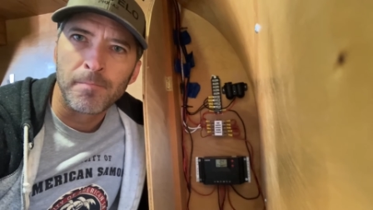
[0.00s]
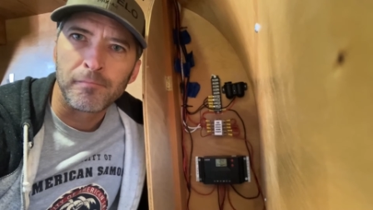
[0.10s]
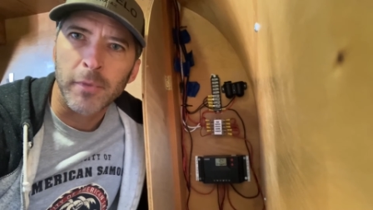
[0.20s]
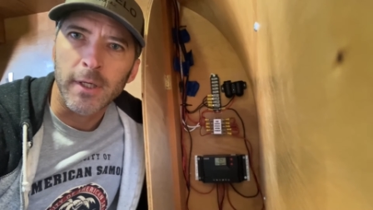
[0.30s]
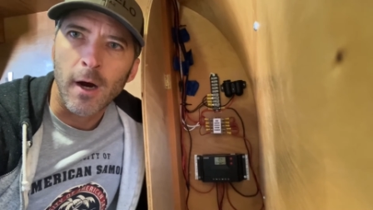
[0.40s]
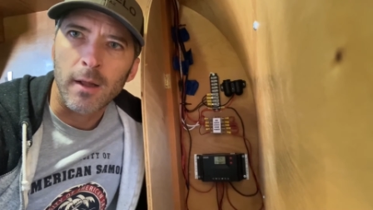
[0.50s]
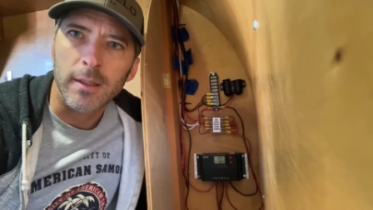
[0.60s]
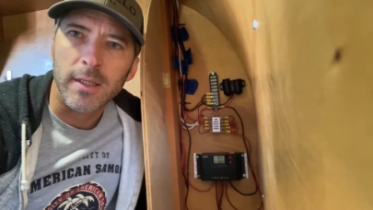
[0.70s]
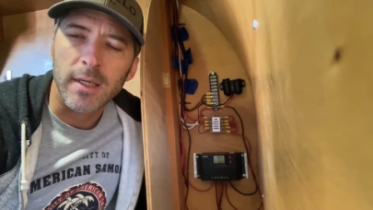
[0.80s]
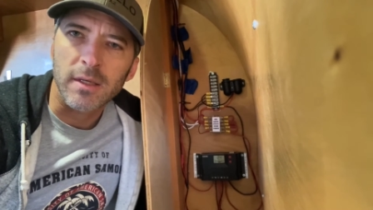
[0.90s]
But all it
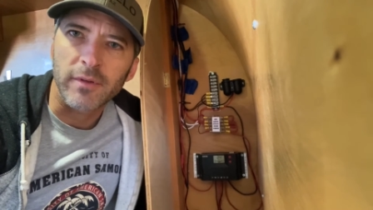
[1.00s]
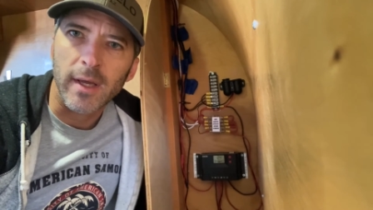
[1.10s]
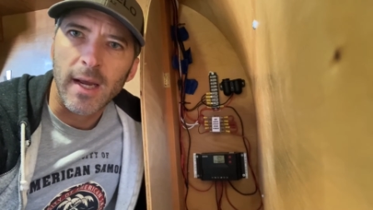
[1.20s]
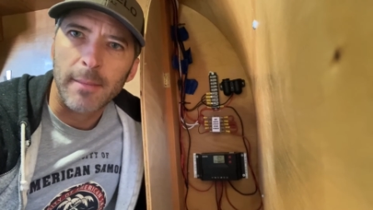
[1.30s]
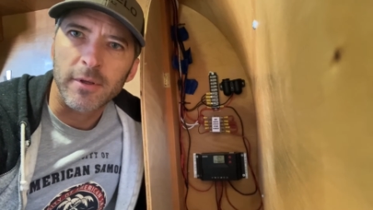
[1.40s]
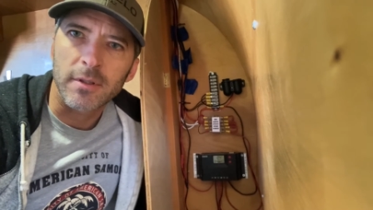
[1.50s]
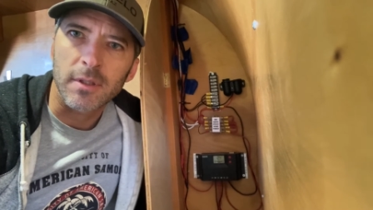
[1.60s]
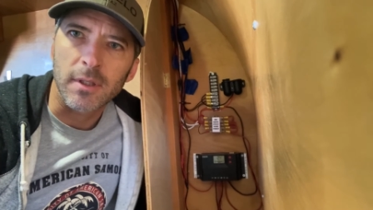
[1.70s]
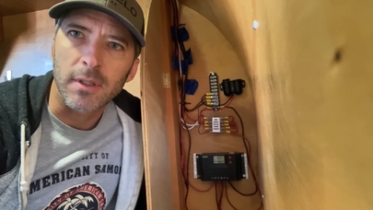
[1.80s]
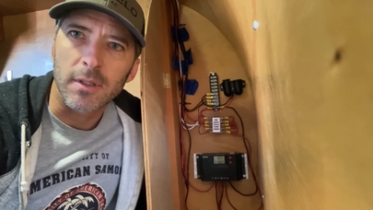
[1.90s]
takes if that happens
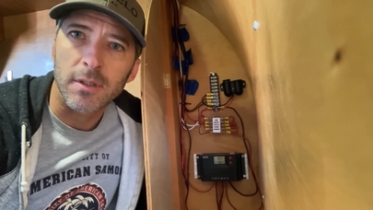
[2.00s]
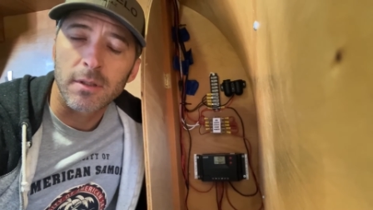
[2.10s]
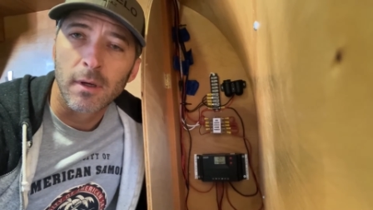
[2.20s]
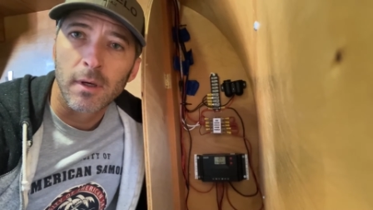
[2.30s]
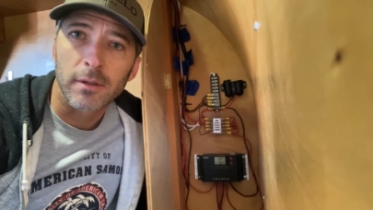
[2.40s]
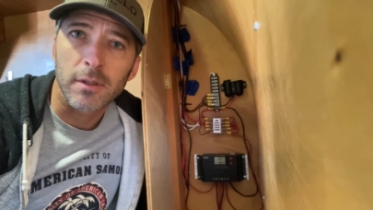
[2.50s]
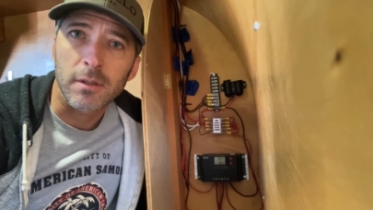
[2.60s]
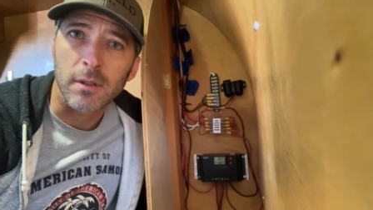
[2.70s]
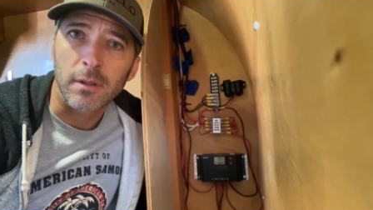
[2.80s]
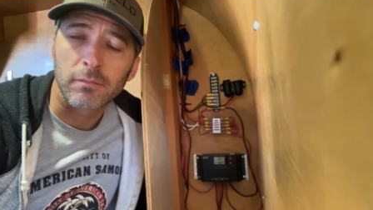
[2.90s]
is just
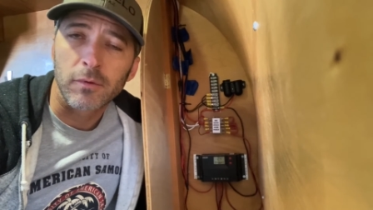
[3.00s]
a